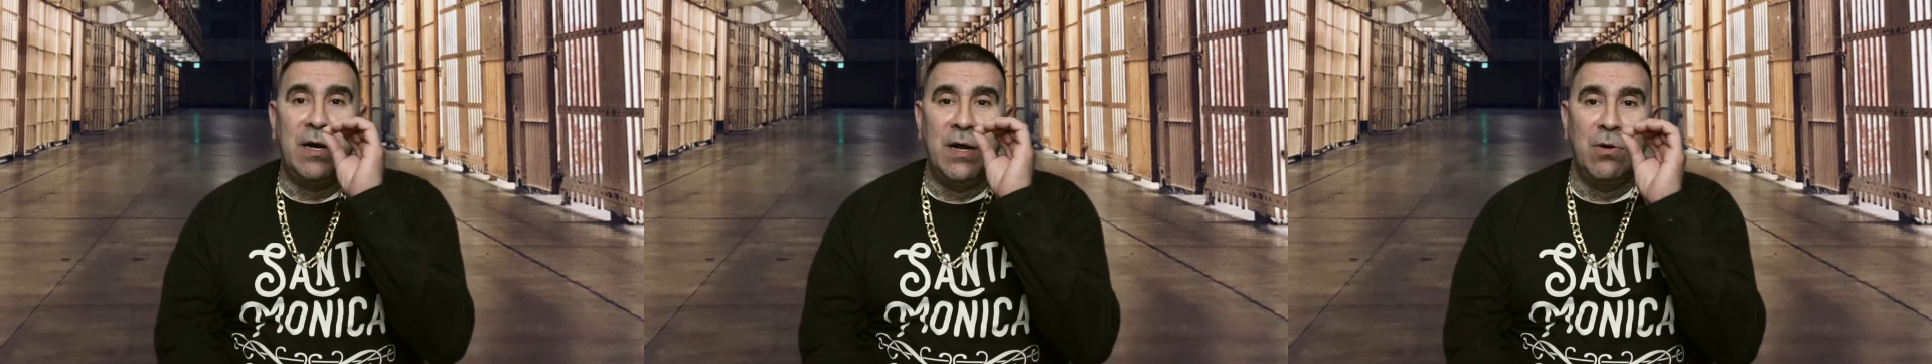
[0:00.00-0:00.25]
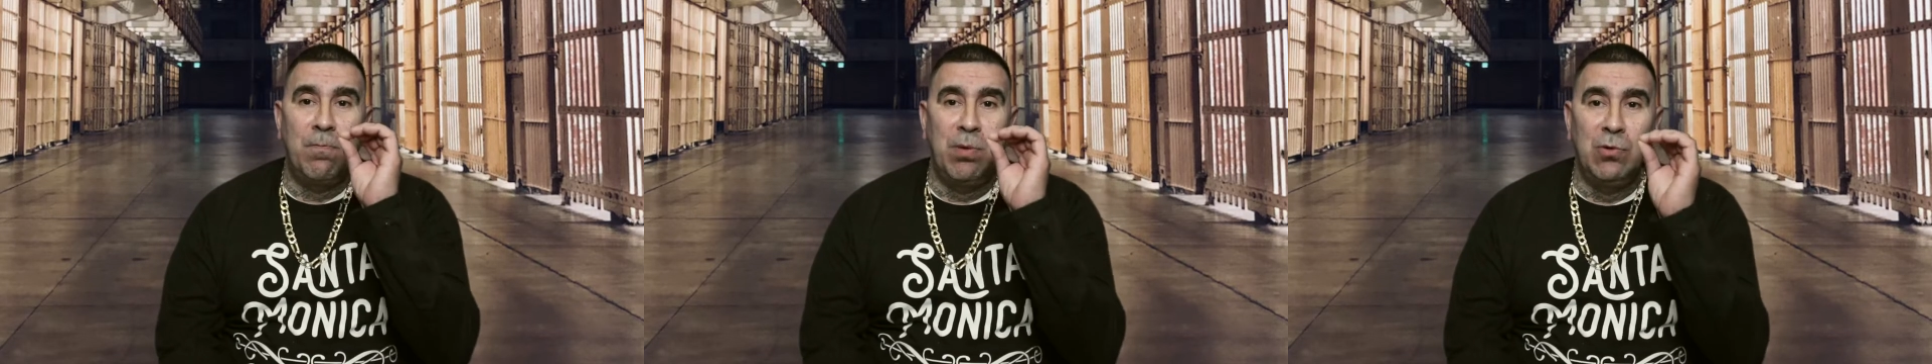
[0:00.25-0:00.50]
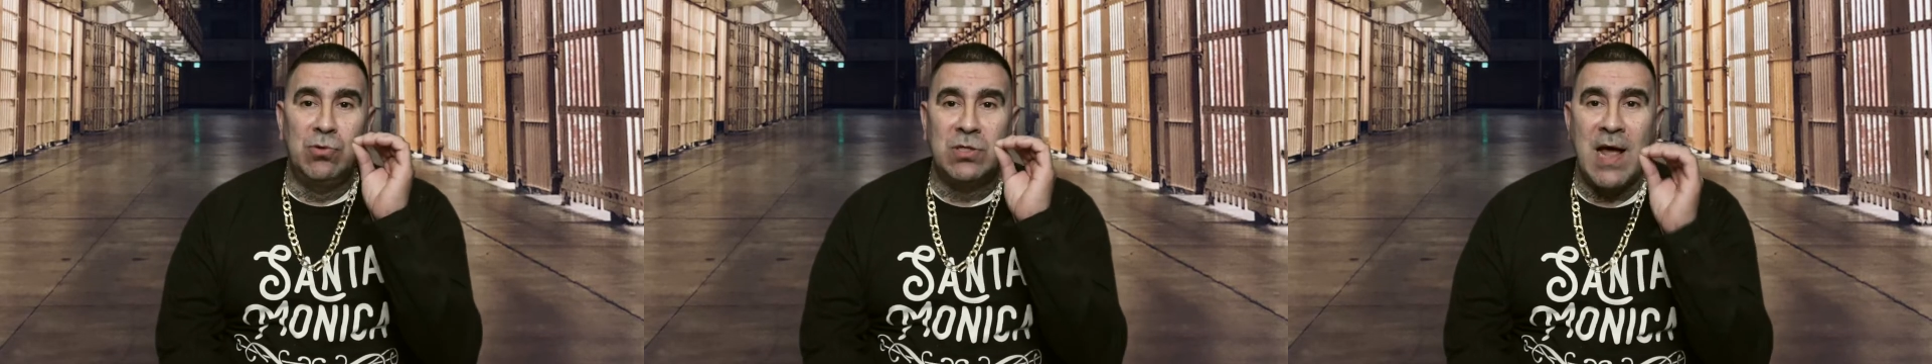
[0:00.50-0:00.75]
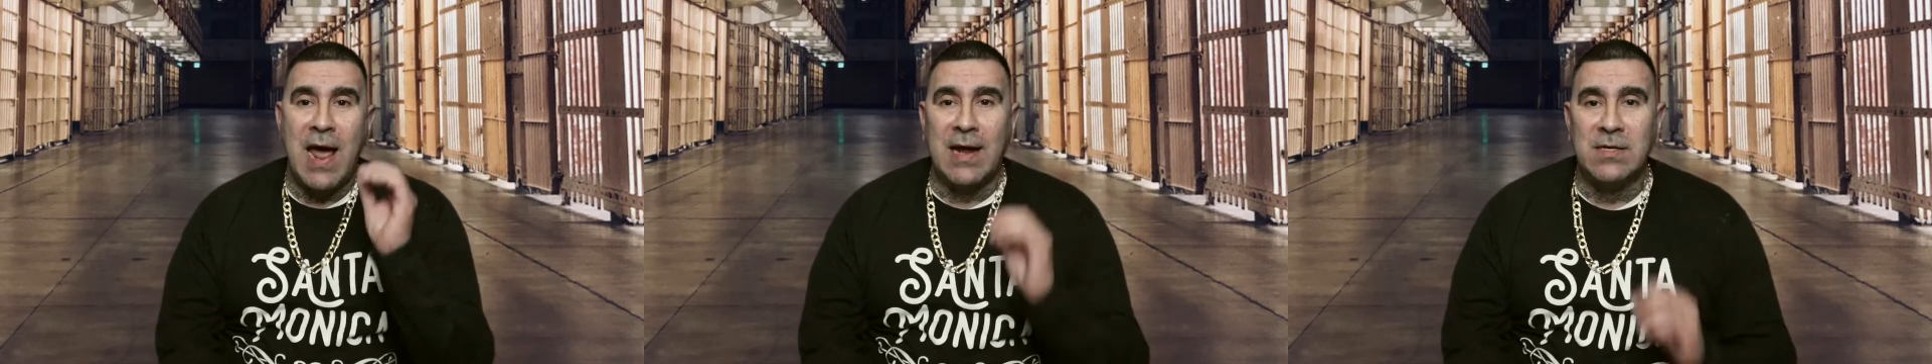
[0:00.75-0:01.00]
little blue
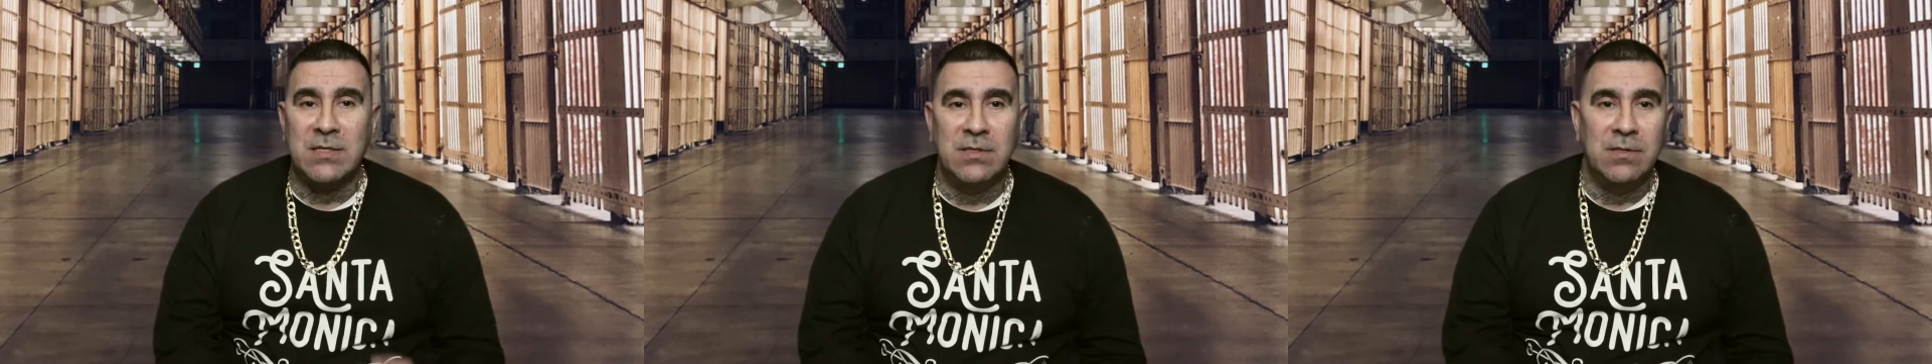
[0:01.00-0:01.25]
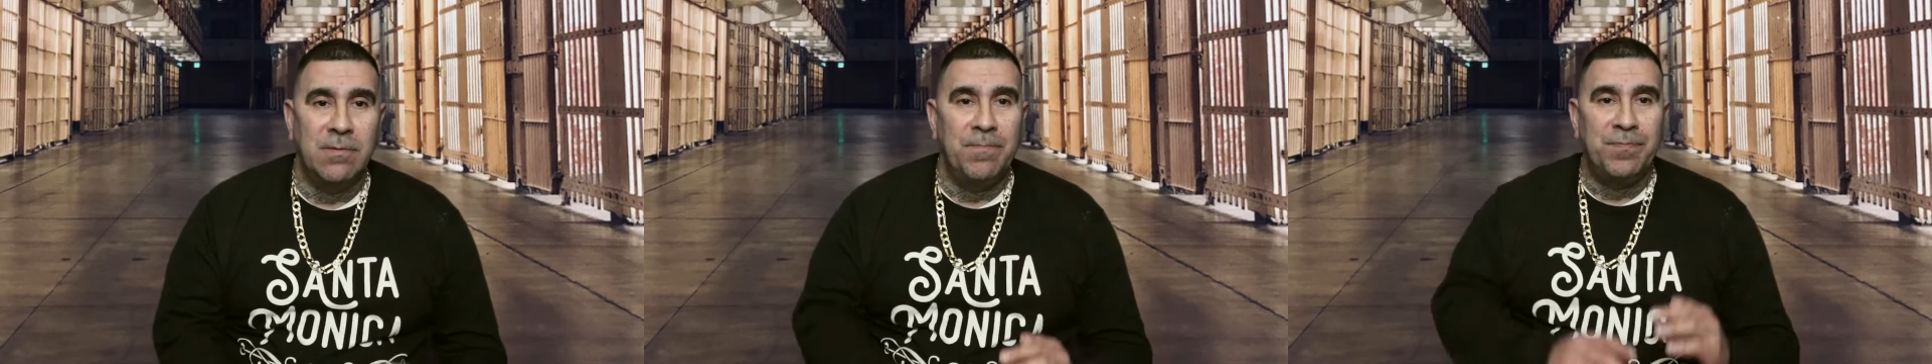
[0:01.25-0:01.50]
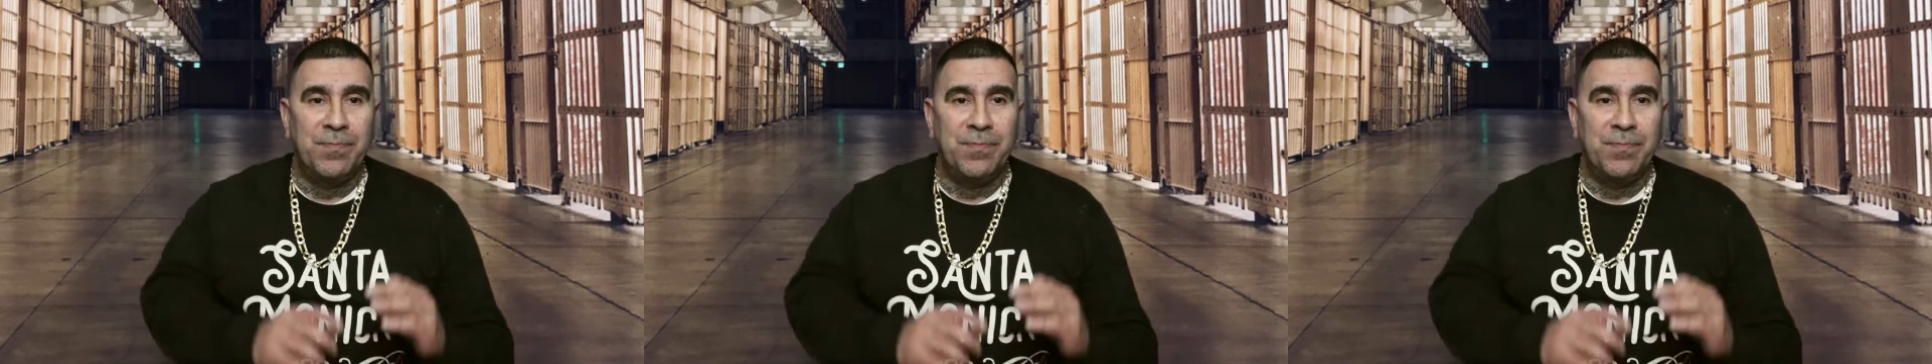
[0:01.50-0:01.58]
tacks